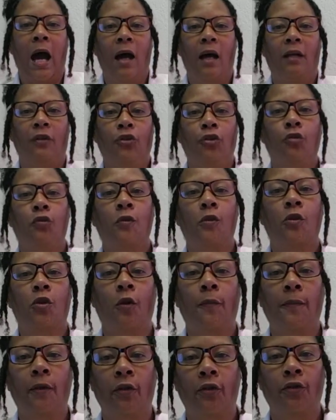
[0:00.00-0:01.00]

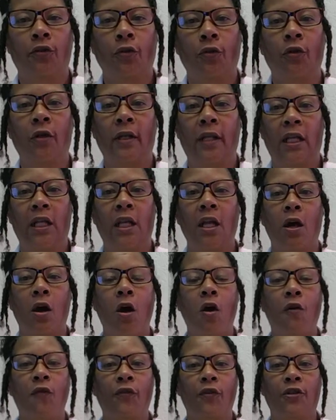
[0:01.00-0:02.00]
usurp authority
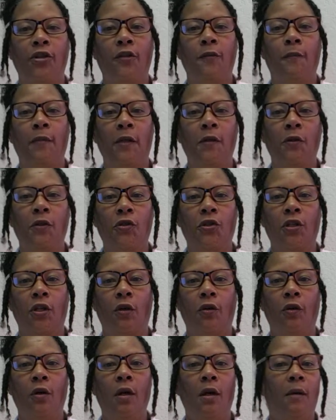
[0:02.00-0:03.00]
over
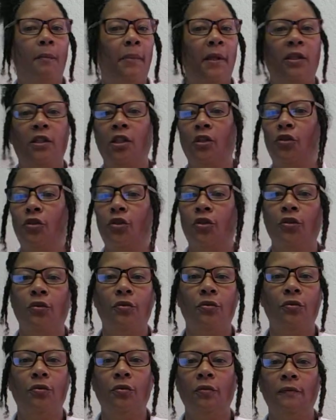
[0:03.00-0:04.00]
spiritual, but the
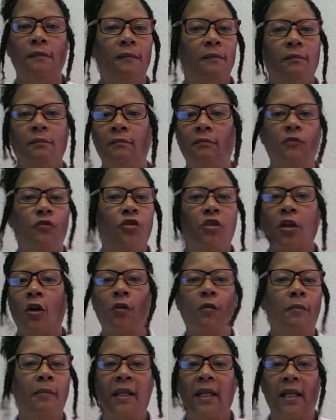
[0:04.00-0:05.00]
two don't
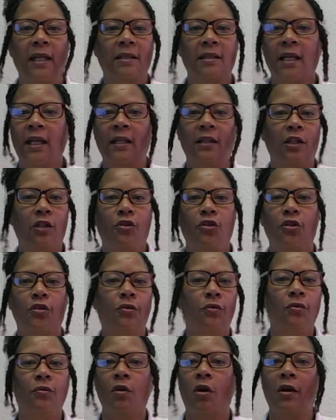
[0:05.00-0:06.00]
mix and the
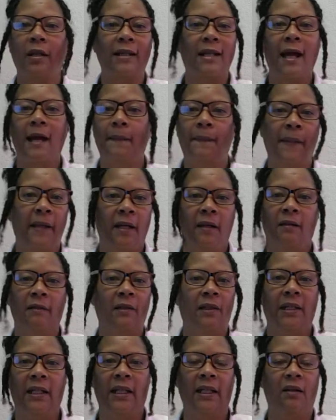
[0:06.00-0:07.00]
two are not
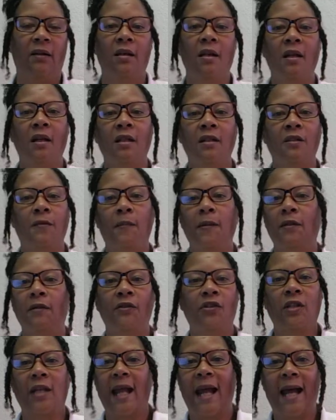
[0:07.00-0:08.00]
parallel.
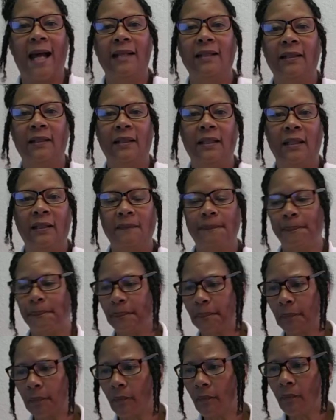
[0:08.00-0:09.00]
Spirituality
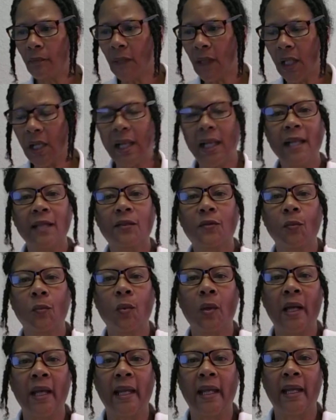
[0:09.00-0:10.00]
is
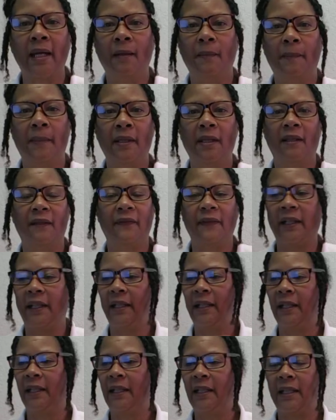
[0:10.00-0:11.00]
way above
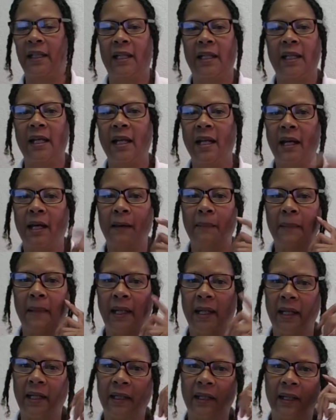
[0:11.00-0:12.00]
anything a
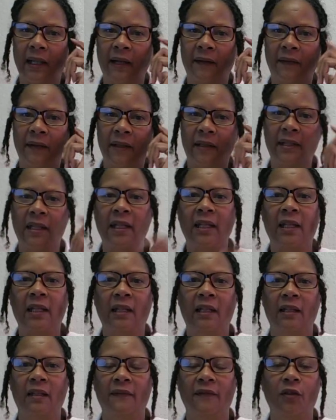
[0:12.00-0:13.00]
man could ever think
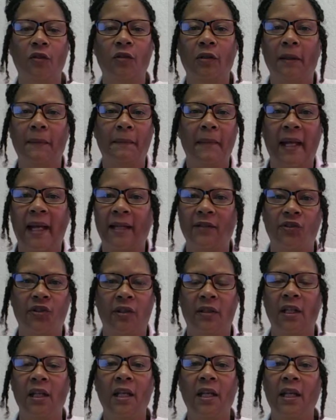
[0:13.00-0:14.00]
of or imagine
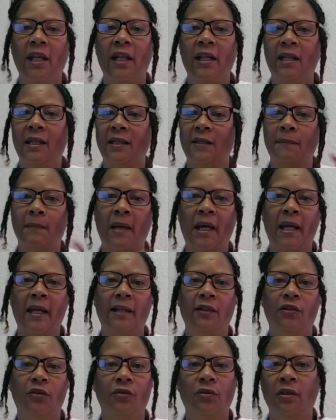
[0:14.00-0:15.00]
in his
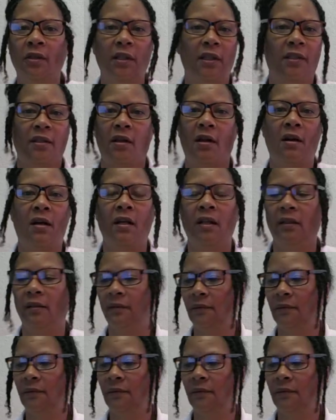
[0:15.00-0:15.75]
mind or his heart.